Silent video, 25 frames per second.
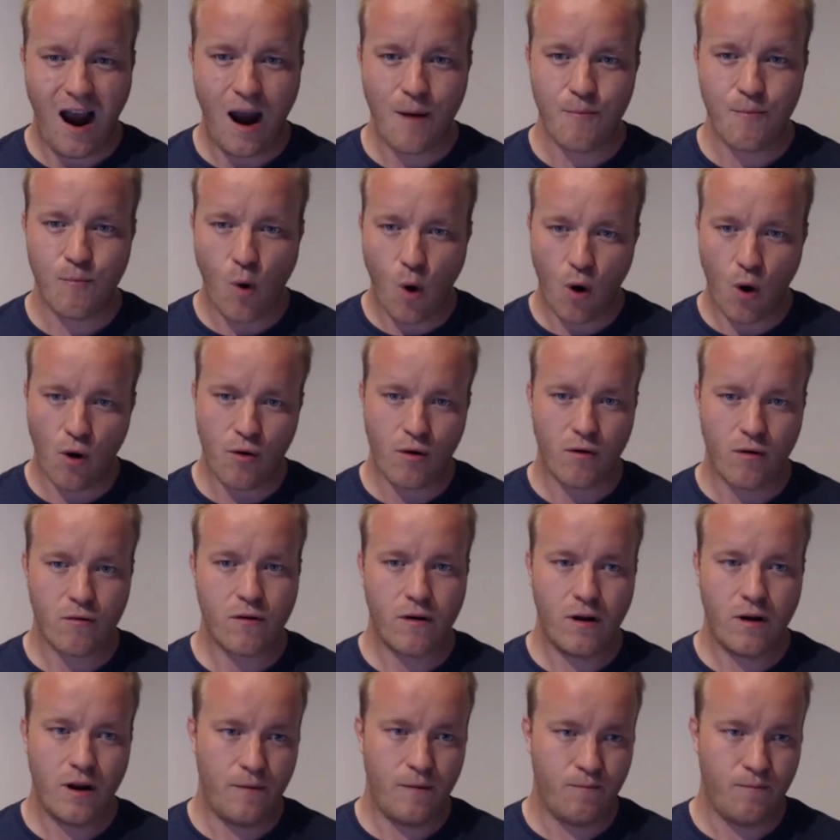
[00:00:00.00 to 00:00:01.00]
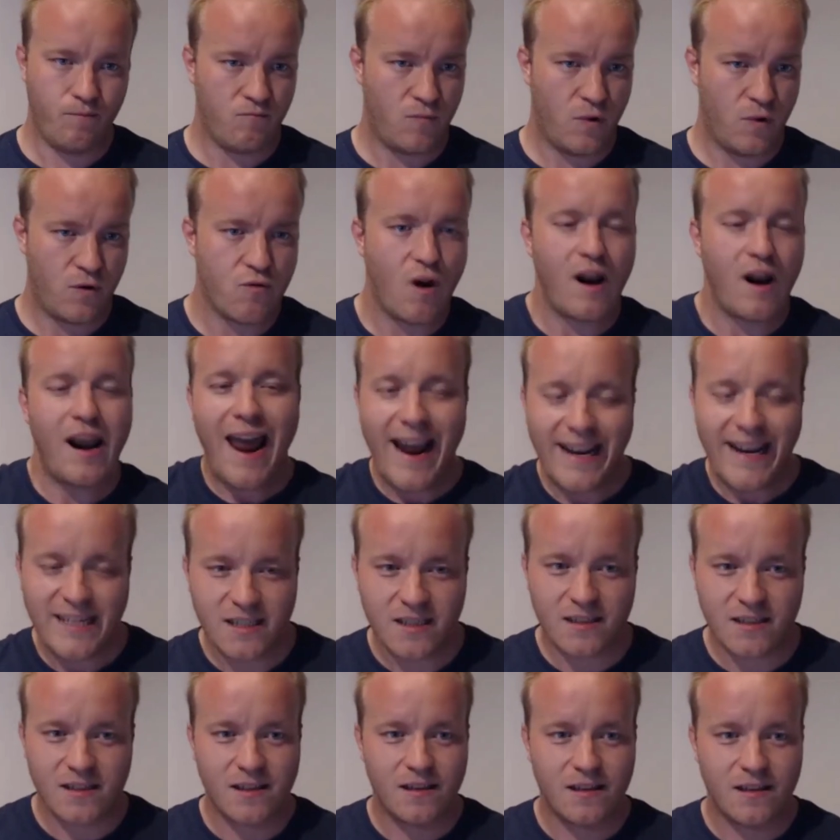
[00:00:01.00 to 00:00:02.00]
more
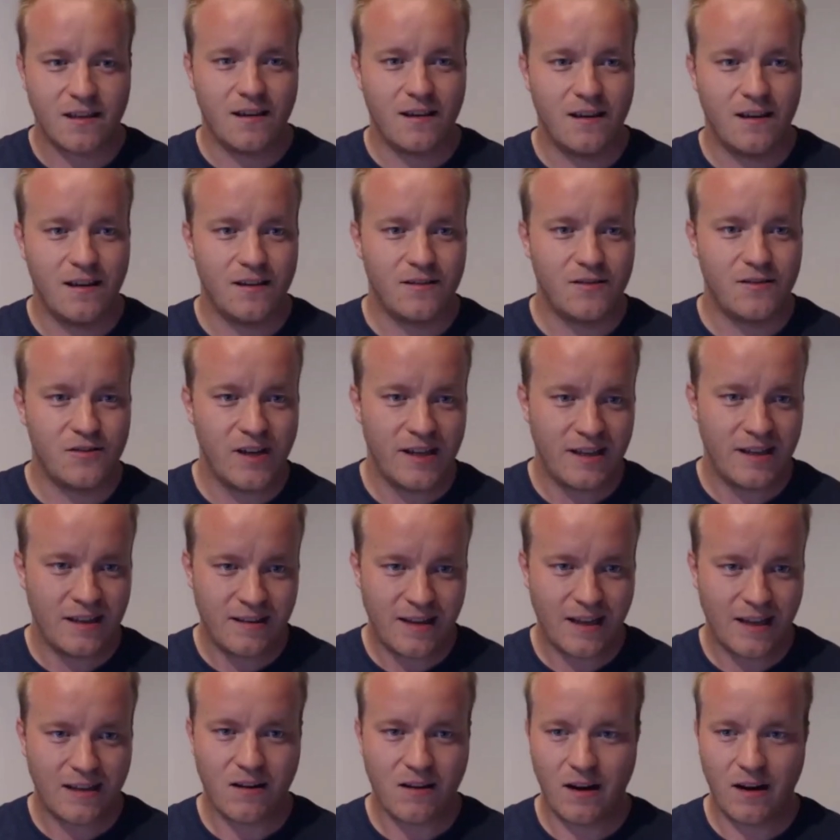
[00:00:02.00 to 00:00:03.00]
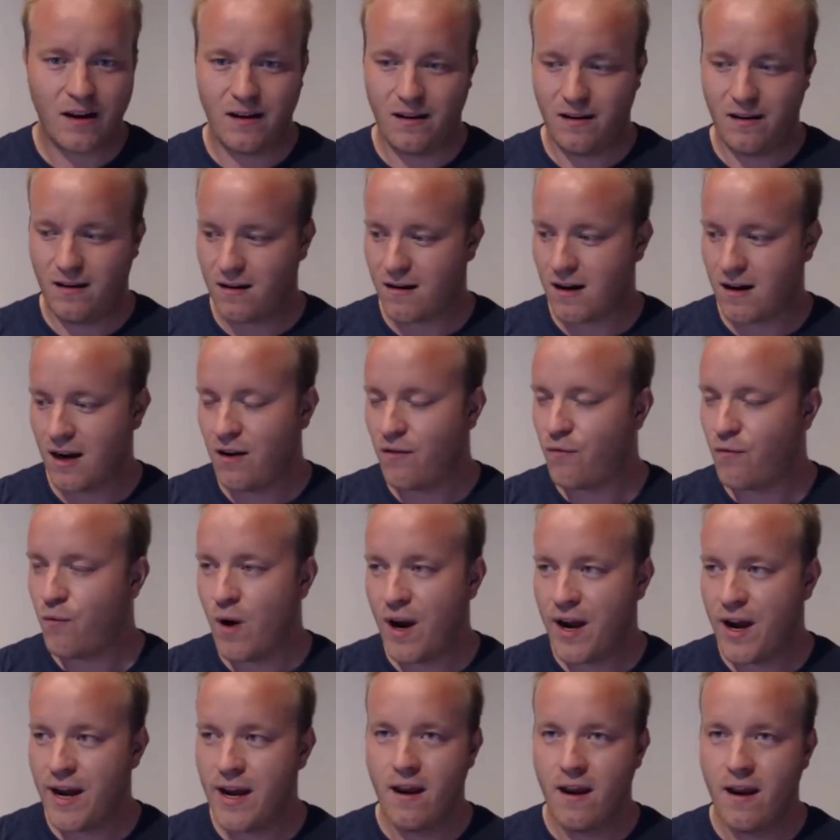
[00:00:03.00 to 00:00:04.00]
relaxed, sit in that kind of
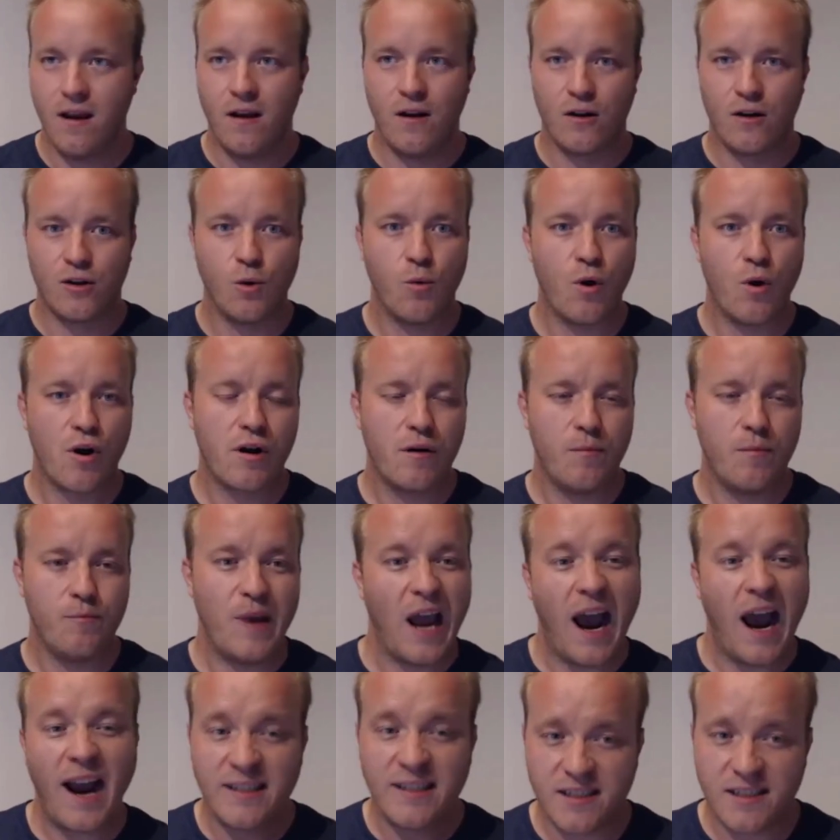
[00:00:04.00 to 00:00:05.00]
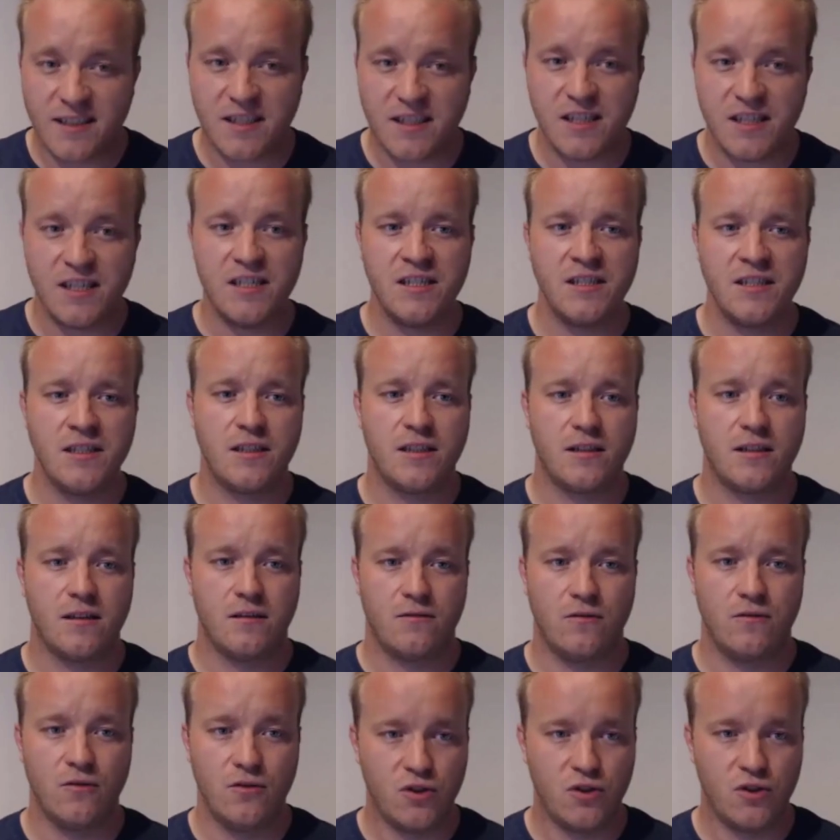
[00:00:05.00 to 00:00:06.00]
way, to work behind the scenes,
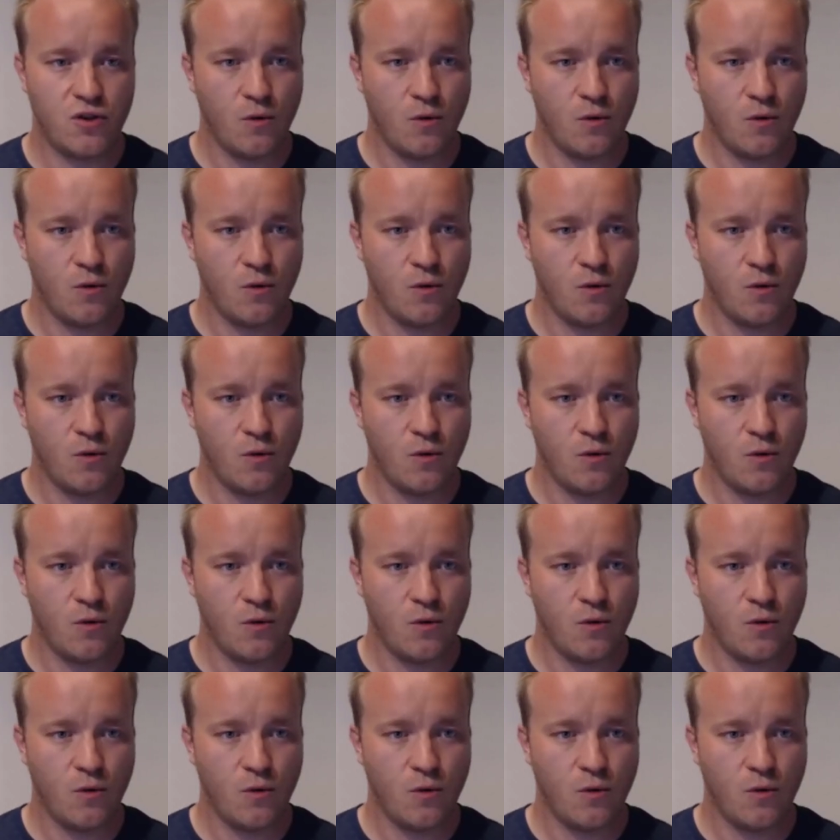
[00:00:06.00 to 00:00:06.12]
to do